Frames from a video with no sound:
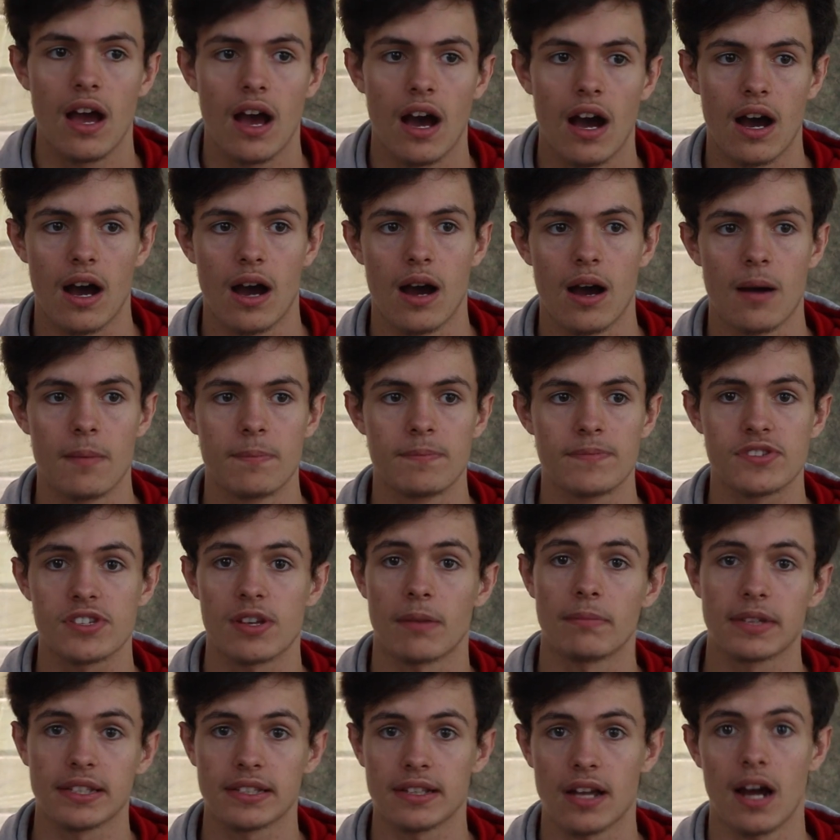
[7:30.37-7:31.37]

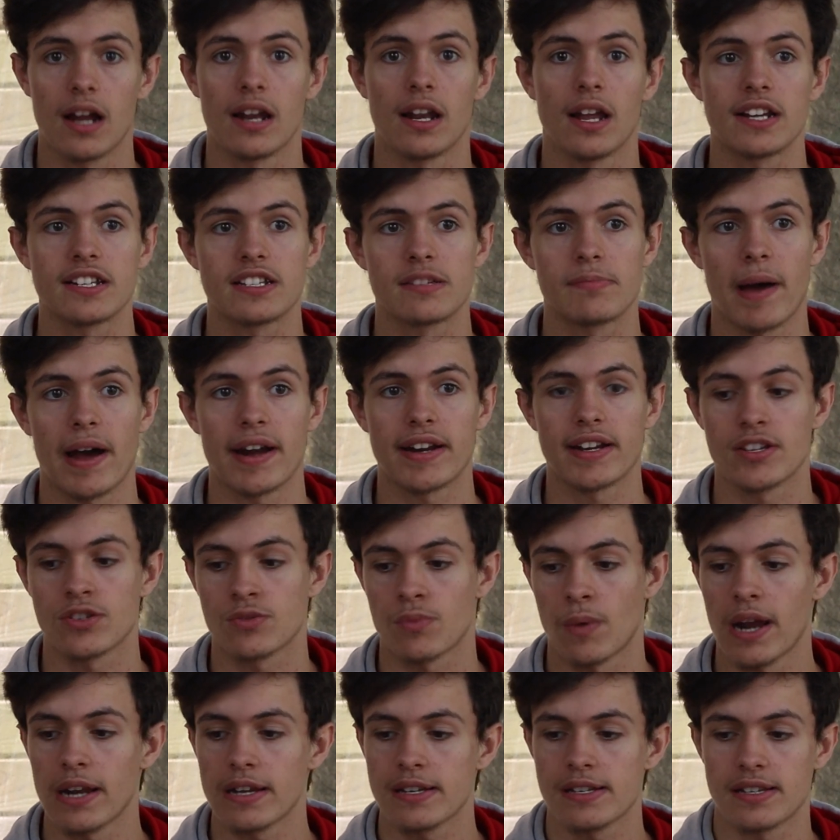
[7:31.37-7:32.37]
Something that I liked about it
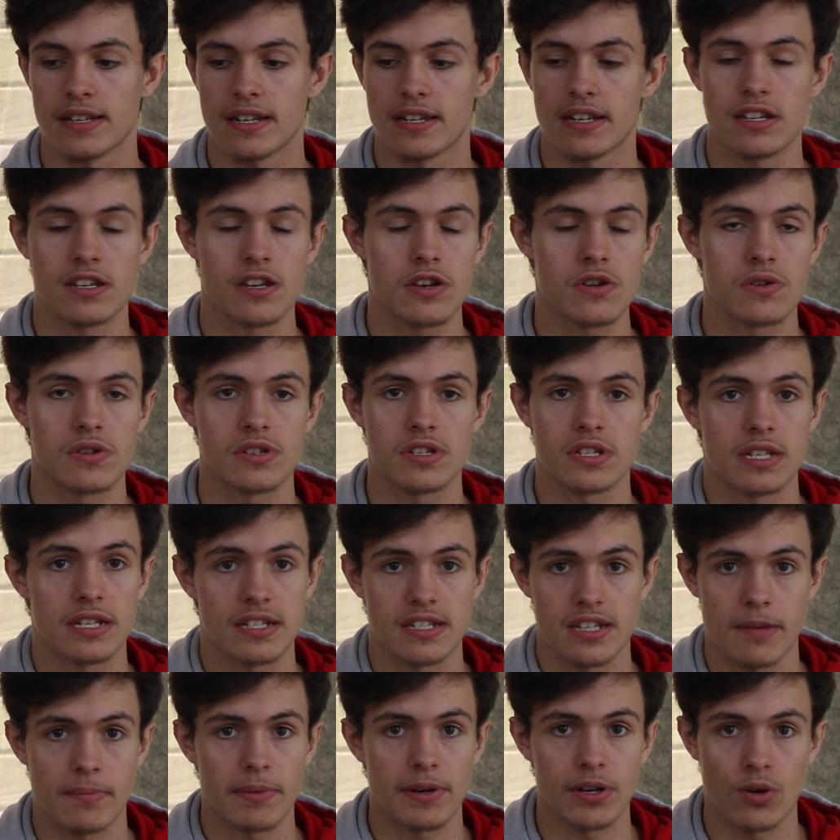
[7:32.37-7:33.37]
as well is that it used the
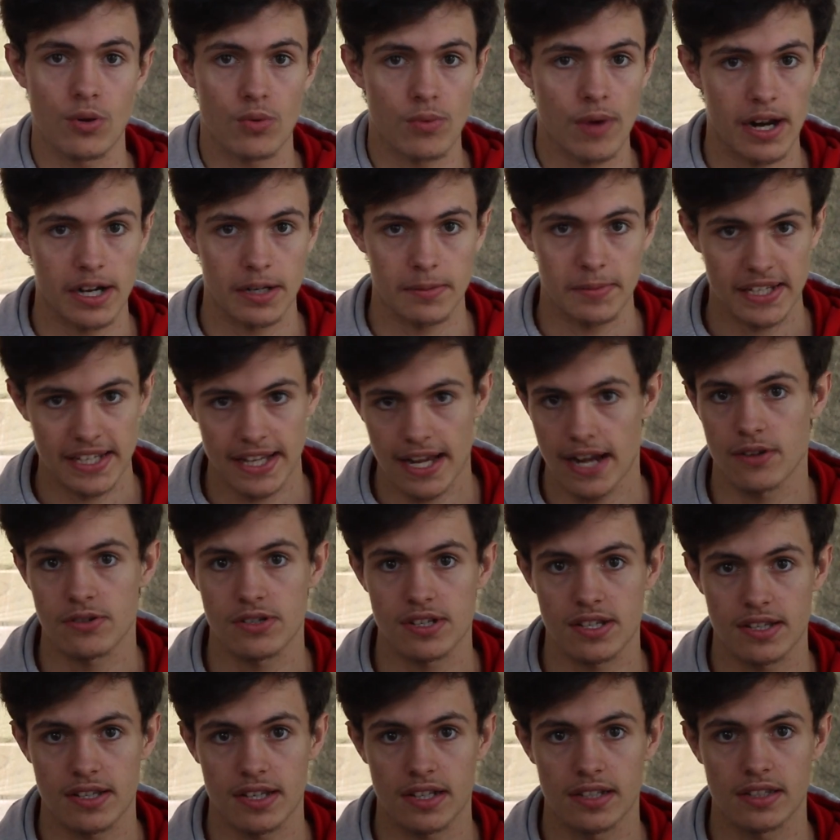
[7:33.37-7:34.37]
typical random
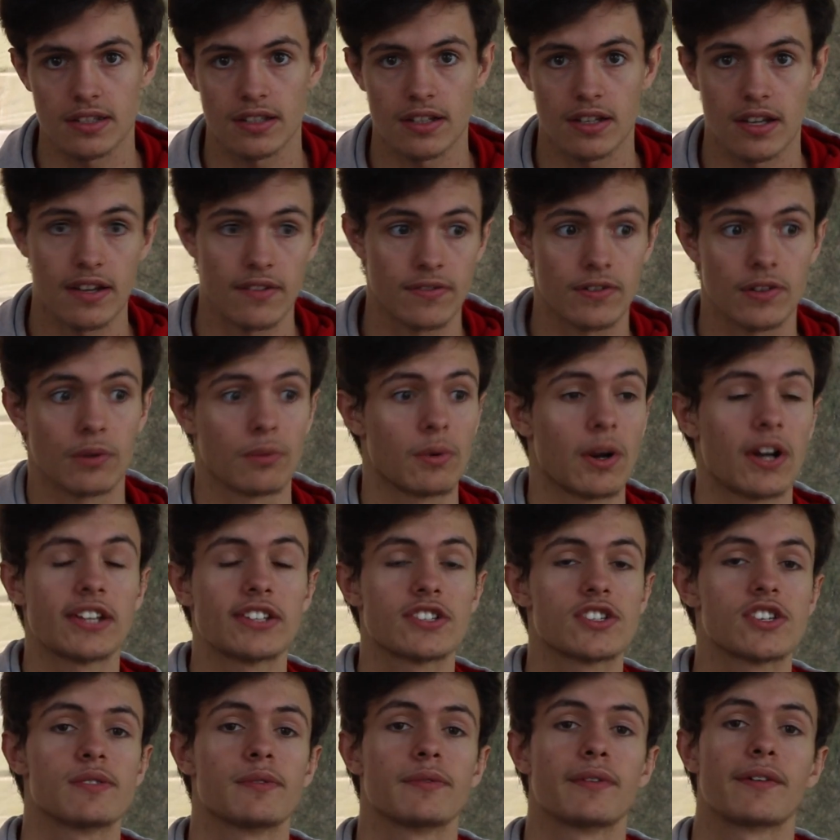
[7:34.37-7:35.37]
encounter thing that if you're
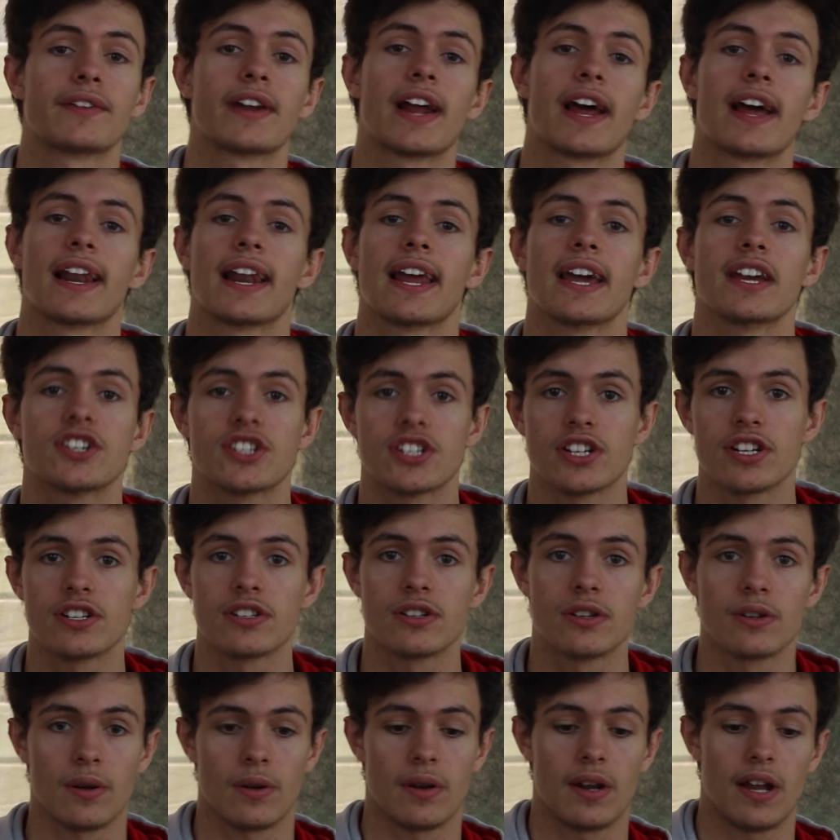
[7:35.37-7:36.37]
running Tomb of
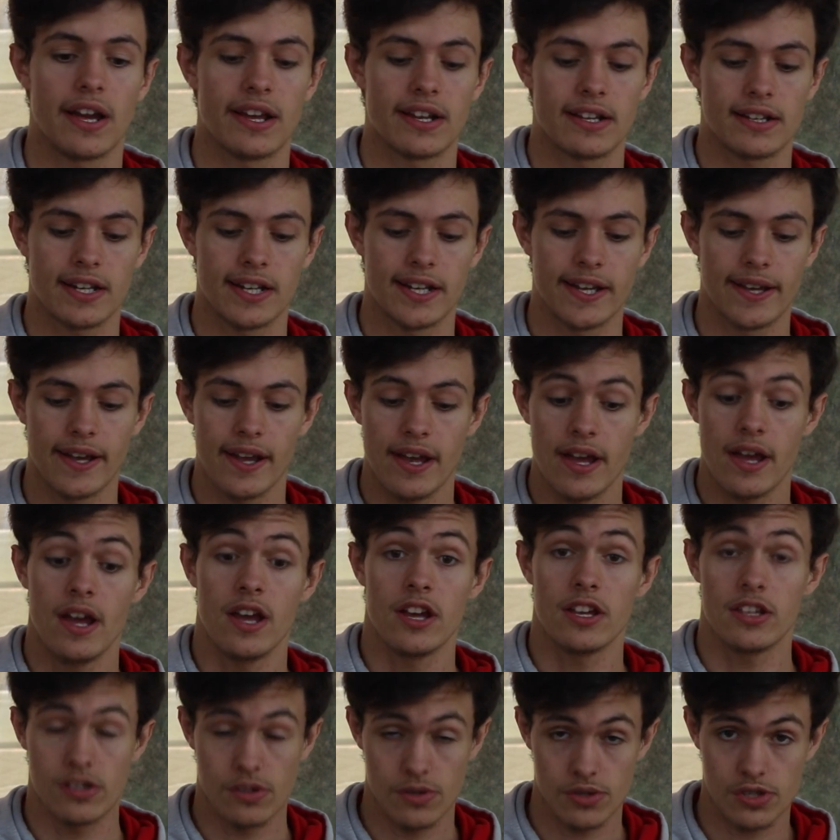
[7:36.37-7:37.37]
Annihilation, you're likely
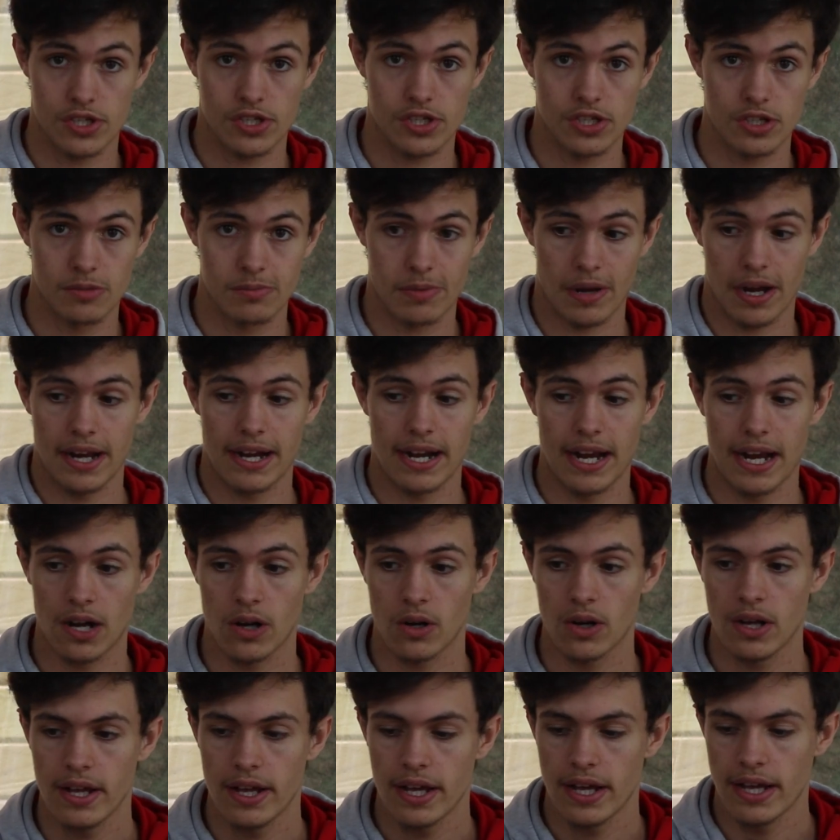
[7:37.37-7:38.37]
used to by
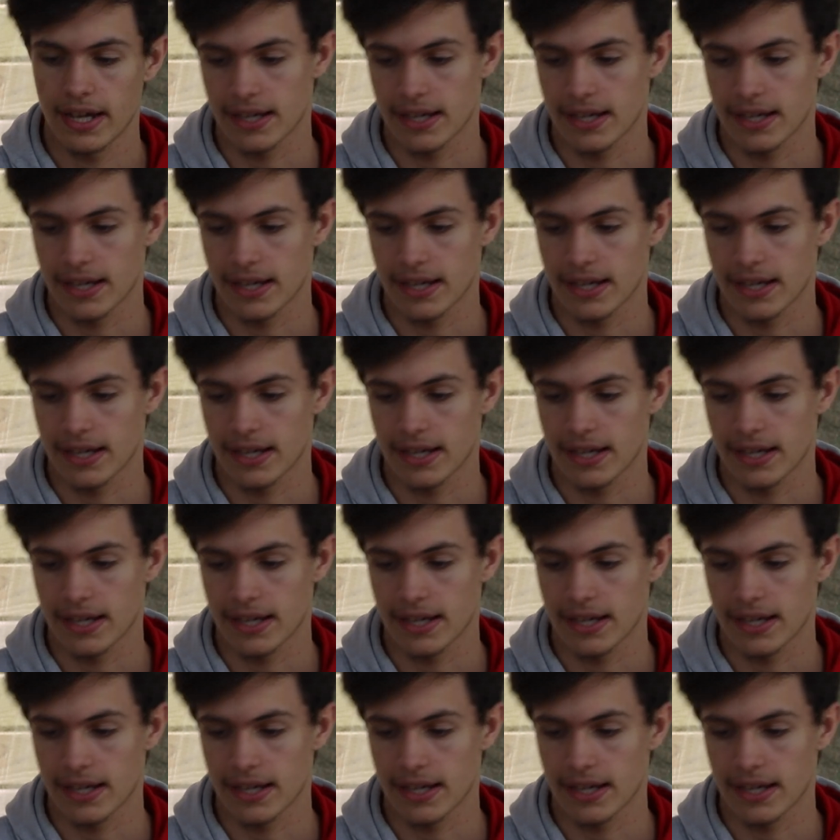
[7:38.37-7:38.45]
now,